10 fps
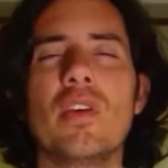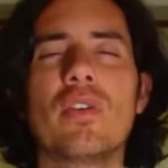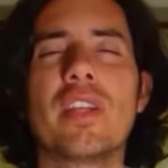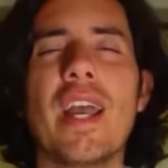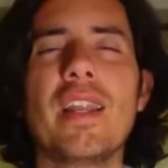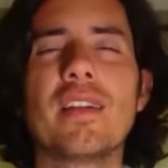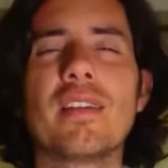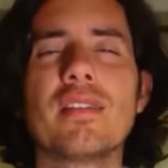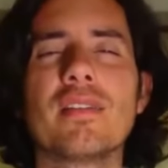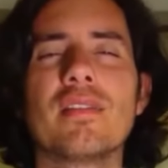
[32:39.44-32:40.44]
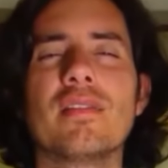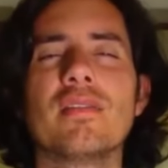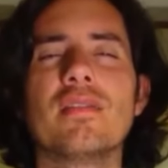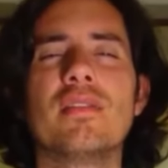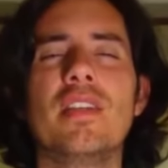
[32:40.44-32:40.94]
the organic
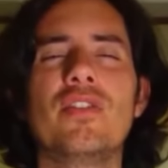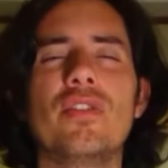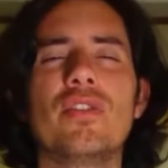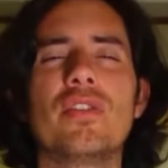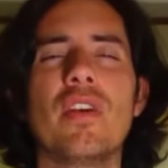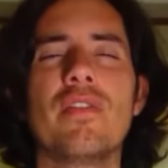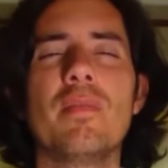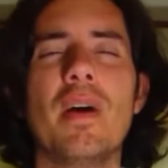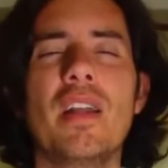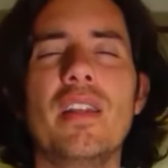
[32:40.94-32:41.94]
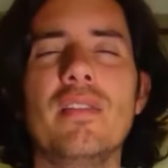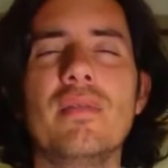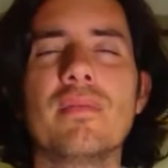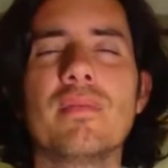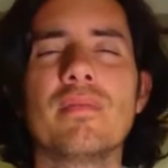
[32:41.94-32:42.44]
tissues of the
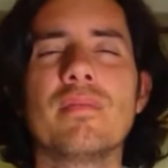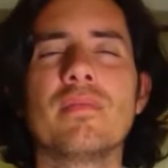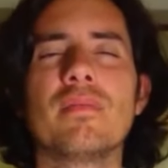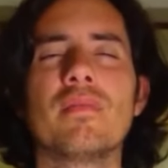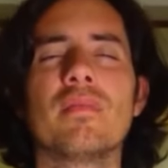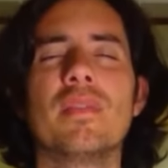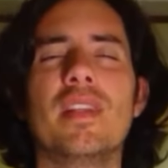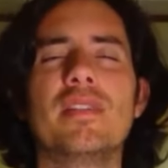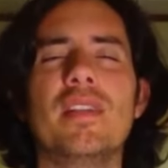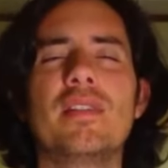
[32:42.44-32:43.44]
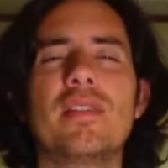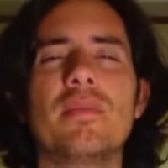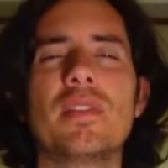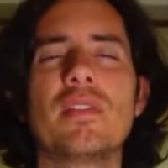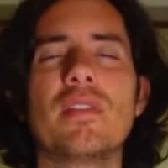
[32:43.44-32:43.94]
body, the
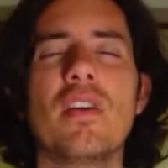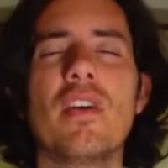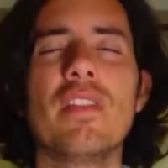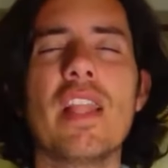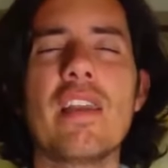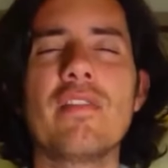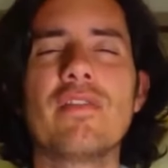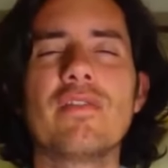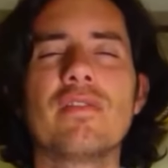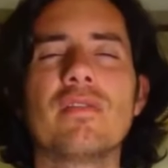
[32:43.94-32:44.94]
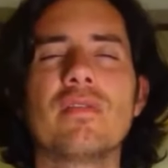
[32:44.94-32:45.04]
systems of life.